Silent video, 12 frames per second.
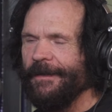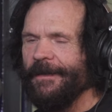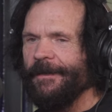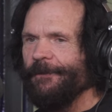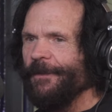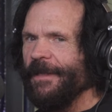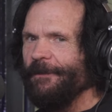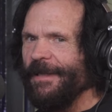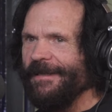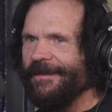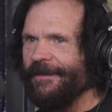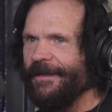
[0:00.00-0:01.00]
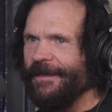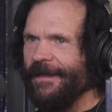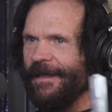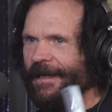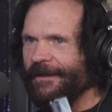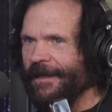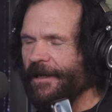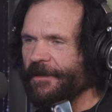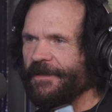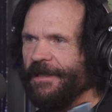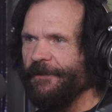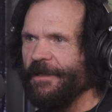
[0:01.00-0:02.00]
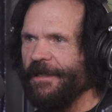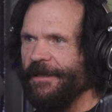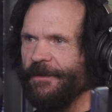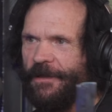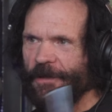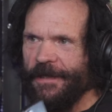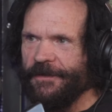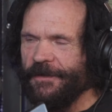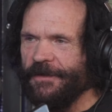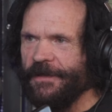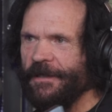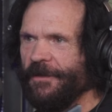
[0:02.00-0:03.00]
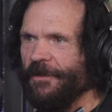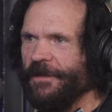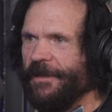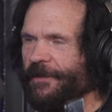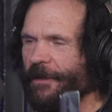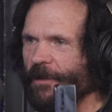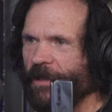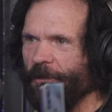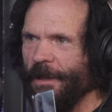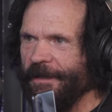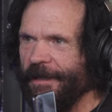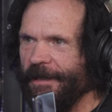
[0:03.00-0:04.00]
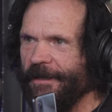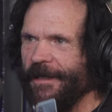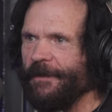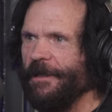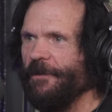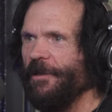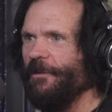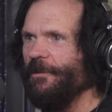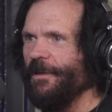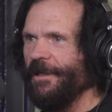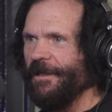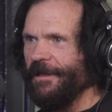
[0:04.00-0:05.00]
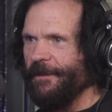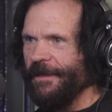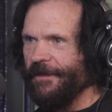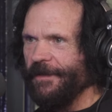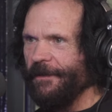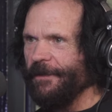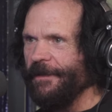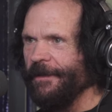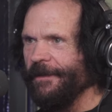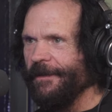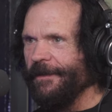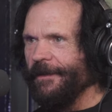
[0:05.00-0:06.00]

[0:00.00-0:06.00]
Mm-hmm. And basically they got down to 7 games. They lost to St. Louis. If they would have won that game, that would have really been something. Yeah.